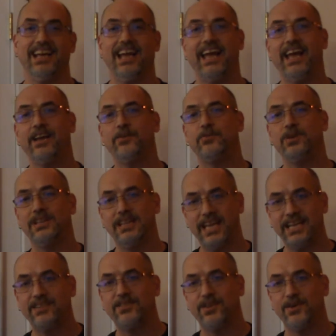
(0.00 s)
and
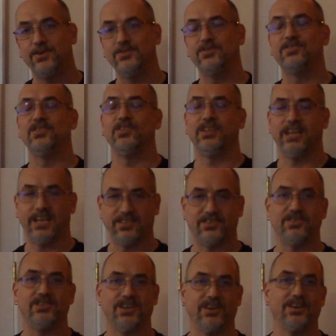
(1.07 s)
relate those to the
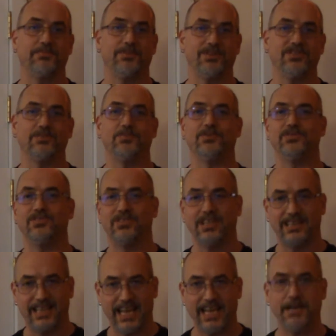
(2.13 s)
esoteric principles
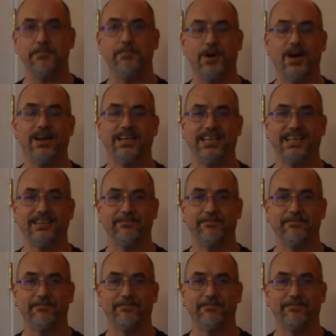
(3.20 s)
that they embody.